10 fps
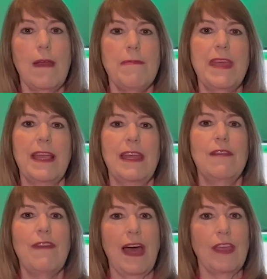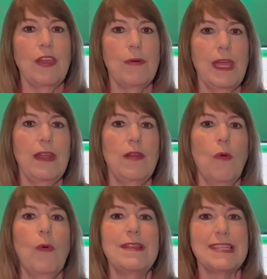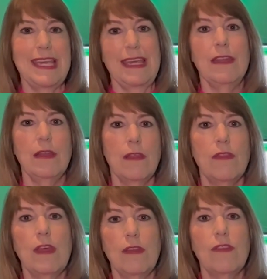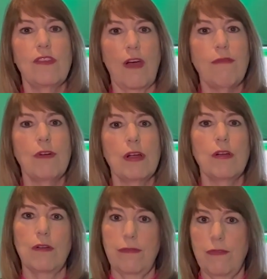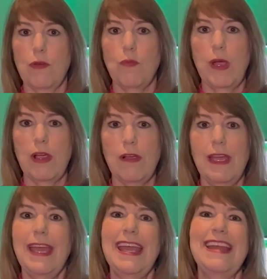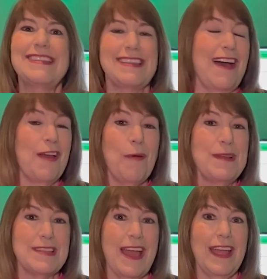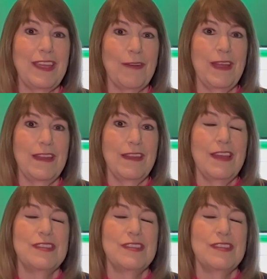that can evaluate what's in the software or firmware, it's not always accurate.